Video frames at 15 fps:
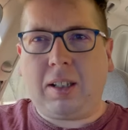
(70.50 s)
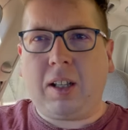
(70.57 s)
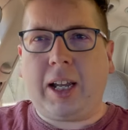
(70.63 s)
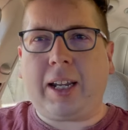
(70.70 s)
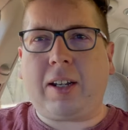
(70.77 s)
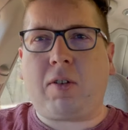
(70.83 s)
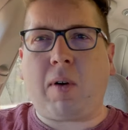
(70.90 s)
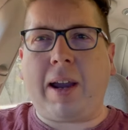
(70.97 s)

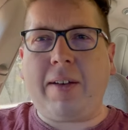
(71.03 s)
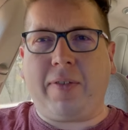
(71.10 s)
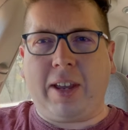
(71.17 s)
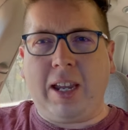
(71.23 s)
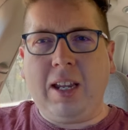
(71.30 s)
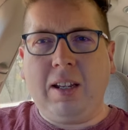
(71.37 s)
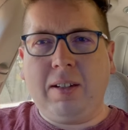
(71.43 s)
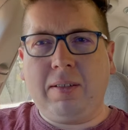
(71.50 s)
like
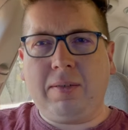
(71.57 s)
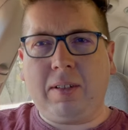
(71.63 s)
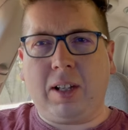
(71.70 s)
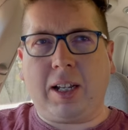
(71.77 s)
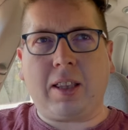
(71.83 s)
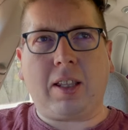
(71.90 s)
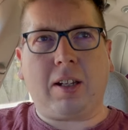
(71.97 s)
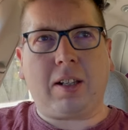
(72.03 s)
gravy,
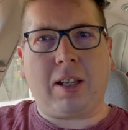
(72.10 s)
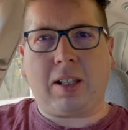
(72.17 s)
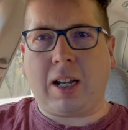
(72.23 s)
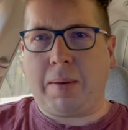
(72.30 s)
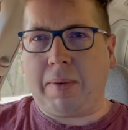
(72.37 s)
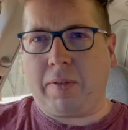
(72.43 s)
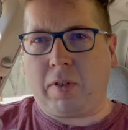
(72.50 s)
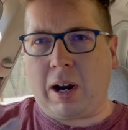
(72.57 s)
like the
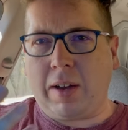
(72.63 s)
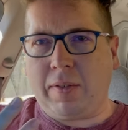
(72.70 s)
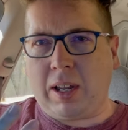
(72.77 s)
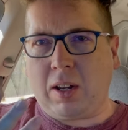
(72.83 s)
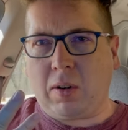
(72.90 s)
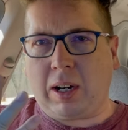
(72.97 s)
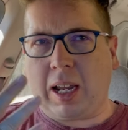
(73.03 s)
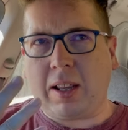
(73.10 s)
tub of gravy
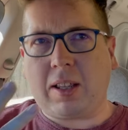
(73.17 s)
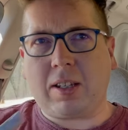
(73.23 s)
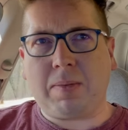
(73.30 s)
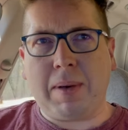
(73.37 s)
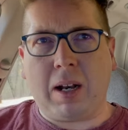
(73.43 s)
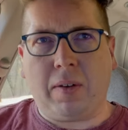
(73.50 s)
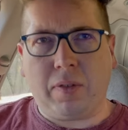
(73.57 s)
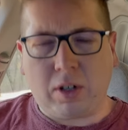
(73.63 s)
you'd get the
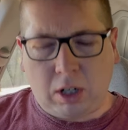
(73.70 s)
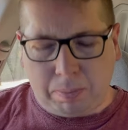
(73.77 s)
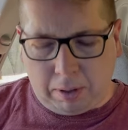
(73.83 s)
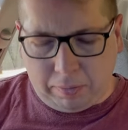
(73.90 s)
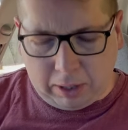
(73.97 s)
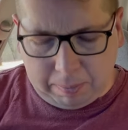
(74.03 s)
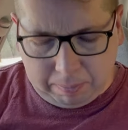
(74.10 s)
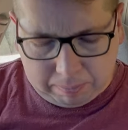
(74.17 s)
smell off the top
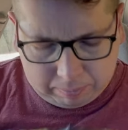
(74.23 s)
of, yeah?